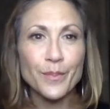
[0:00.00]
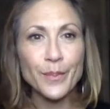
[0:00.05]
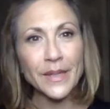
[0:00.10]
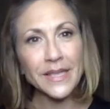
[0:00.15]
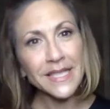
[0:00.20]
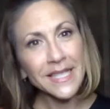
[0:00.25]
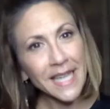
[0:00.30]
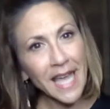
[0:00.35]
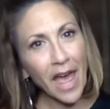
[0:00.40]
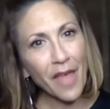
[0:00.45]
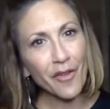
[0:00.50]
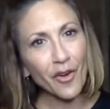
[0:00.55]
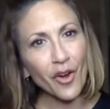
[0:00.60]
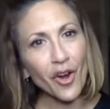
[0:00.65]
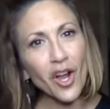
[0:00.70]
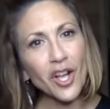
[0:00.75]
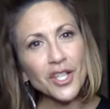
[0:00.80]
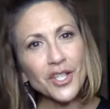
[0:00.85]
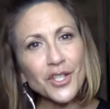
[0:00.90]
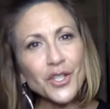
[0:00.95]
but together
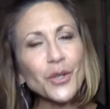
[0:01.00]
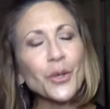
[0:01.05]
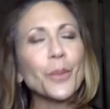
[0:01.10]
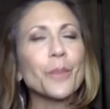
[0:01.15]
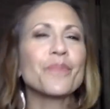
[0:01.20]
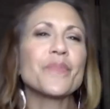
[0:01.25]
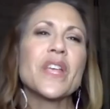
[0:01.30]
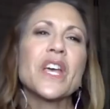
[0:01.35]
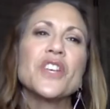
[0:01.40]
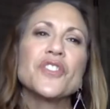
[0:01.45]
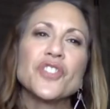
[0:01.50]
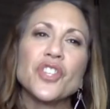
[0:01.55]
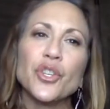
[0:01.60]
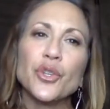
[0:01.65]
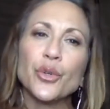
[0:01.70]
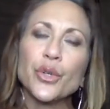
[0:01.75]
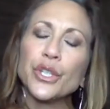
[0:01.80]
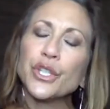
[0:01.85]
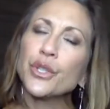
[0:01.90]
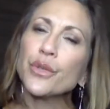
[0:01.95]
on Zoom. So
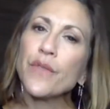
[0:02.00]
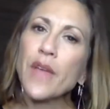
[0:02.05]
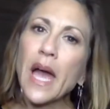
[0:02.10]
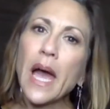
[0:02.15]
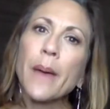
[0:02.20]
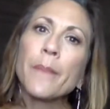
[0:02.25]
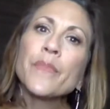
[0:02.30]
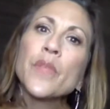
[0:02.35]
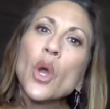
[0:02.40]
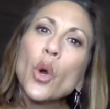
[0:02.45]
you could do that.